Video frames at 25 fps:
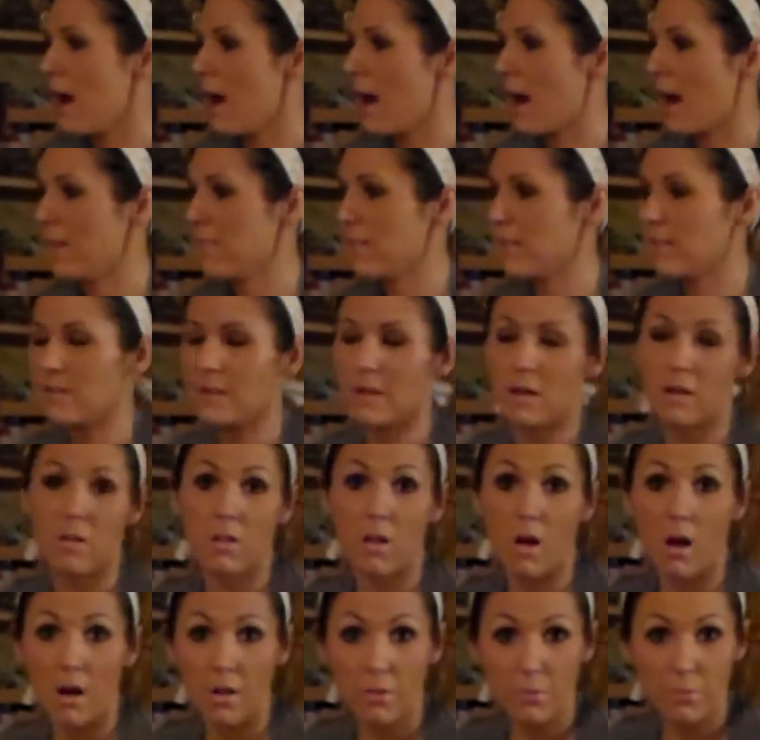I think that
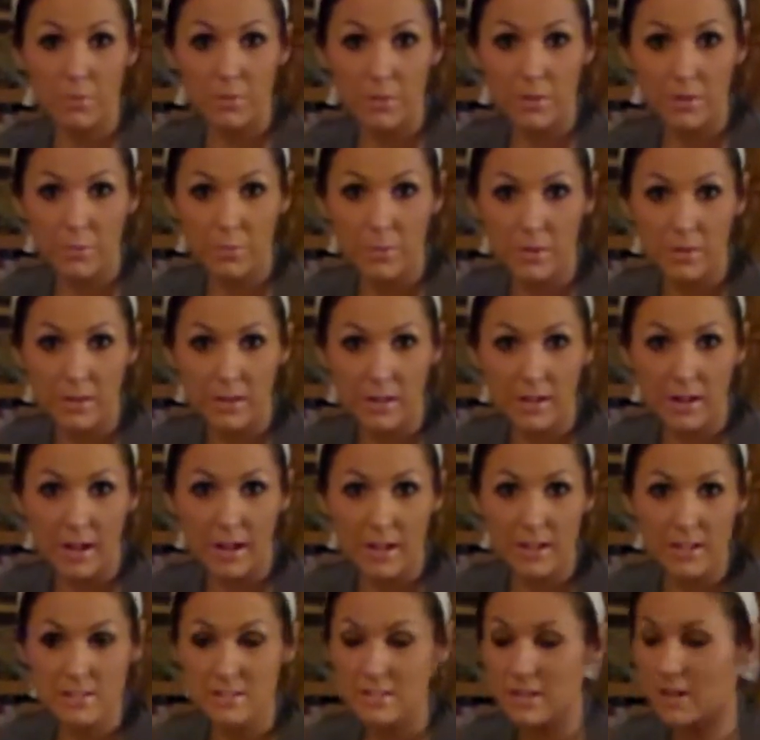cloth would look really
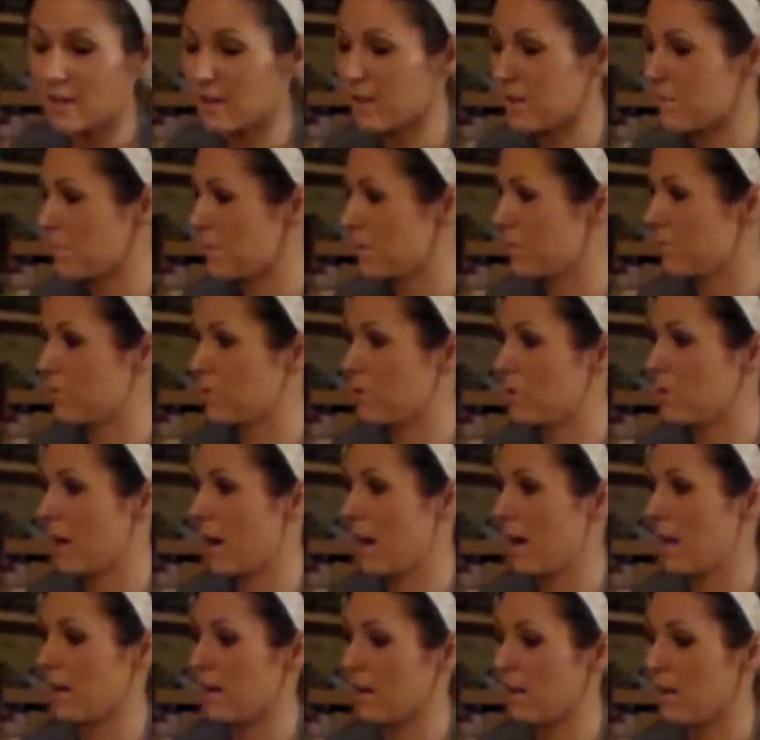nice if you
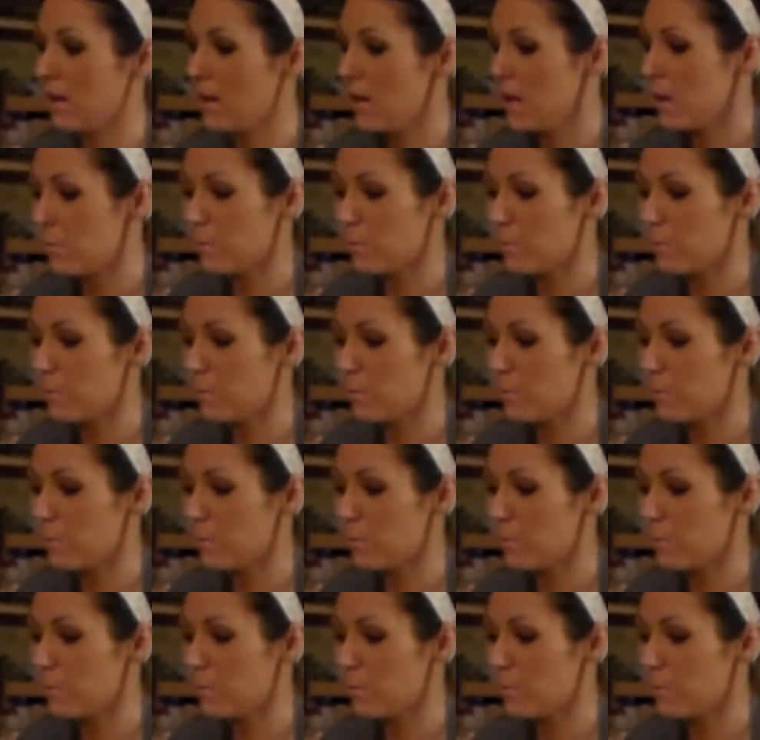had a